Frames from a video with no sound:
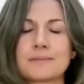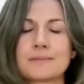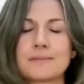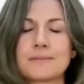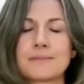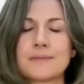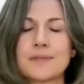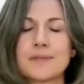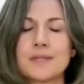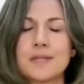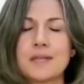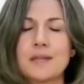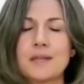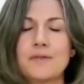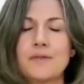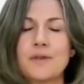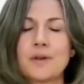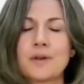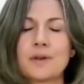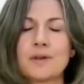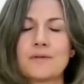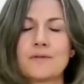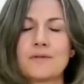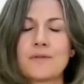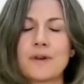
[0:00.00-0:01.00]
and see if you
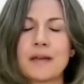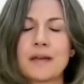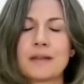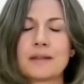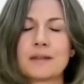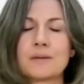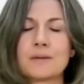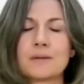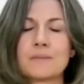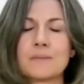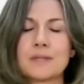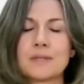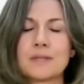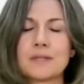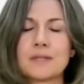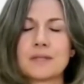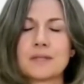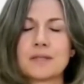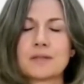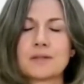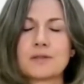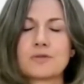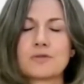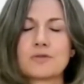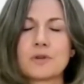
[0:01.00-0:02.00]
can invite them to
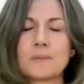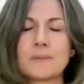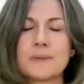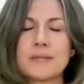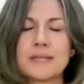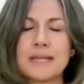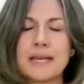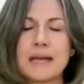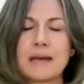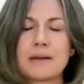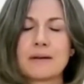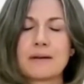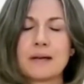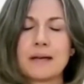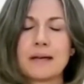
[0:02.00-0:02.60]
just drop down a